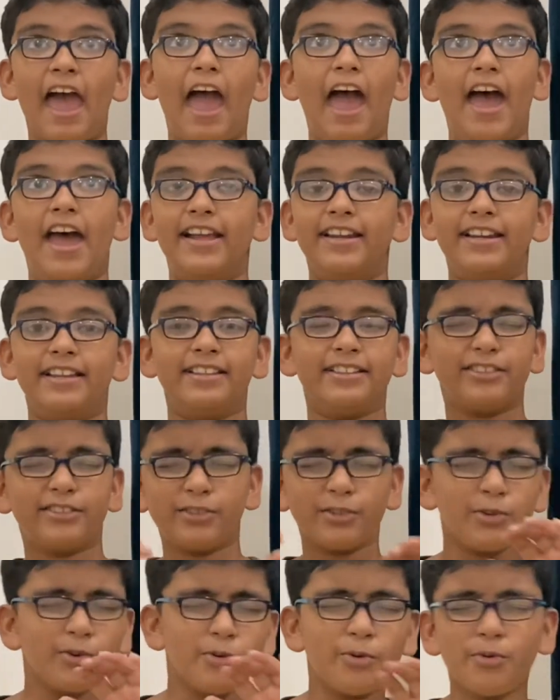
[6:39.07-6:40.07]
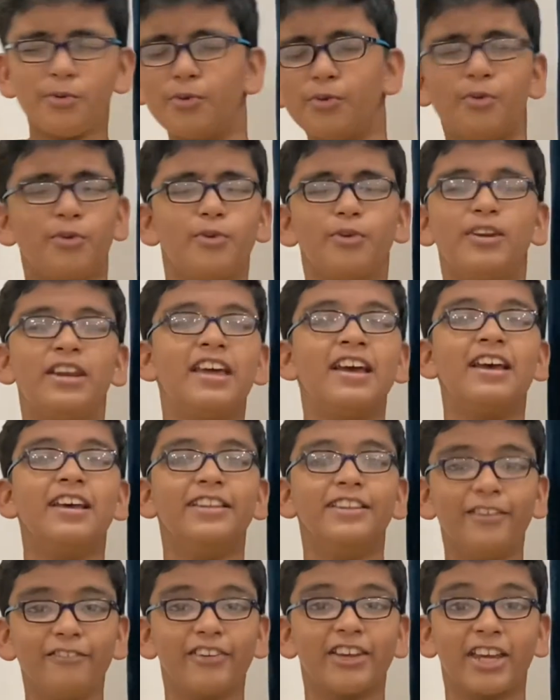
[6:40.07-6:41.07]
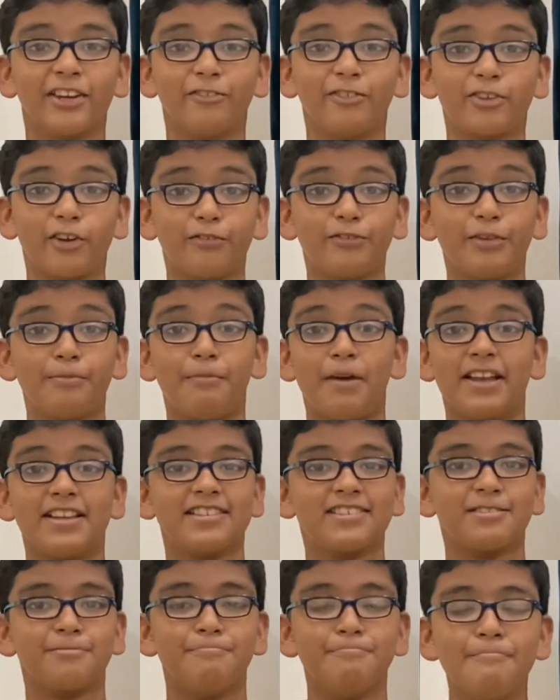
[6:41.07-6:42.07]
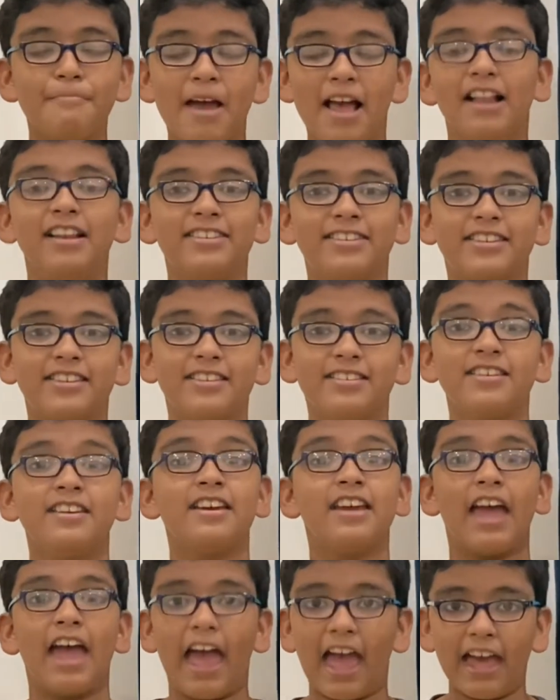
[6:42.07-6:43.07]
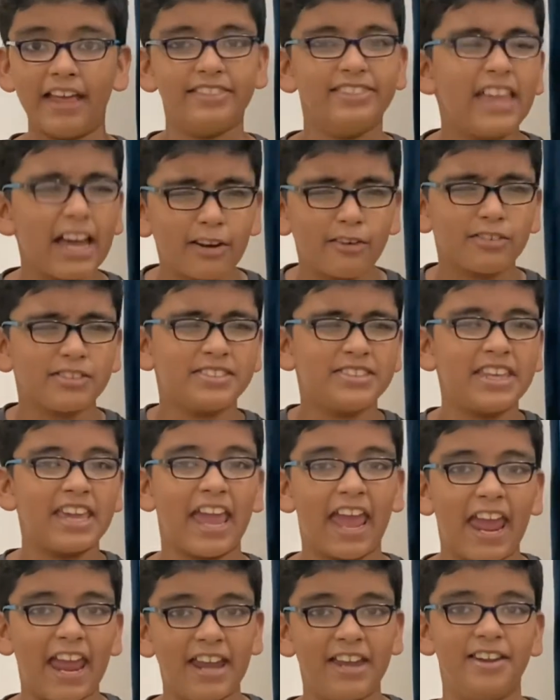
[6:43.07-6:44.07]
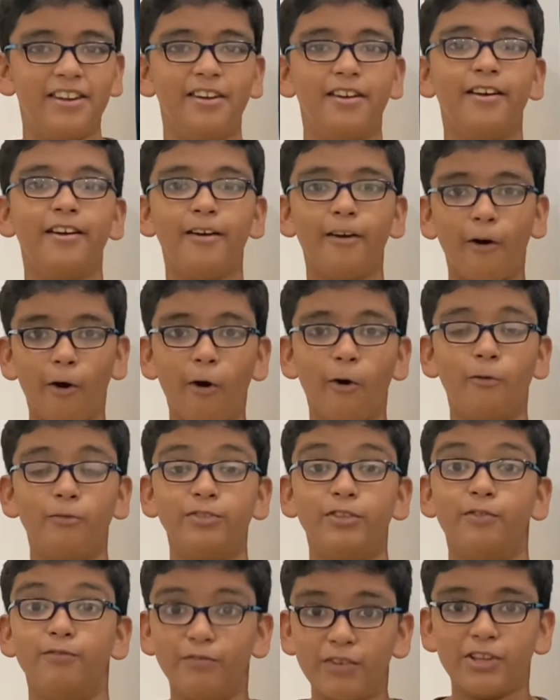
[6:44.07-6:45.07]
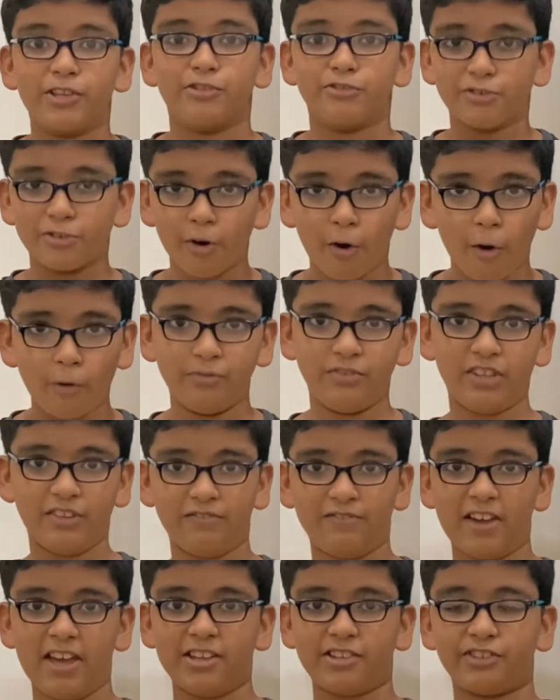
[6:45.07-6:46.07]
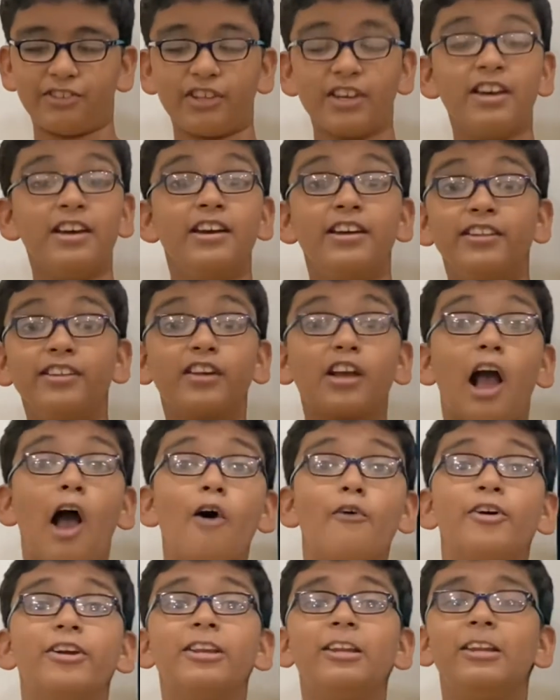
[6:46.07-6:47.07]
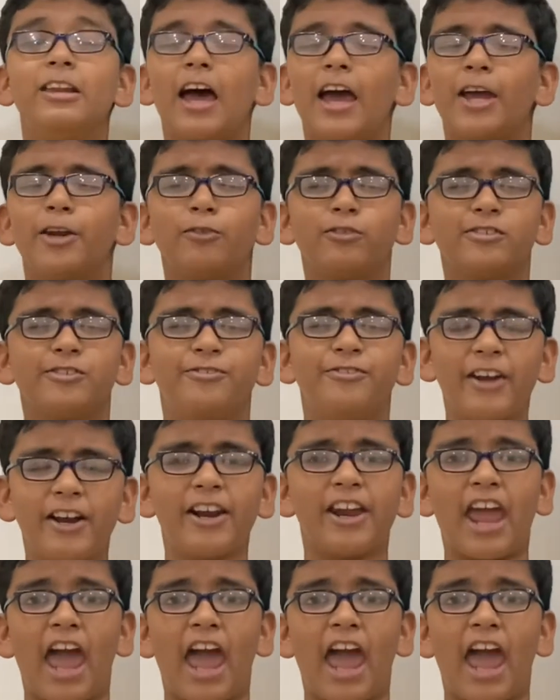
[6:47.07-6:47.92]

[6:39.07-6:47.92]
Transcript: And soon the Wicked Witch of the West melted, and that was the end of the Witch of the West. The Cowardly Lion was very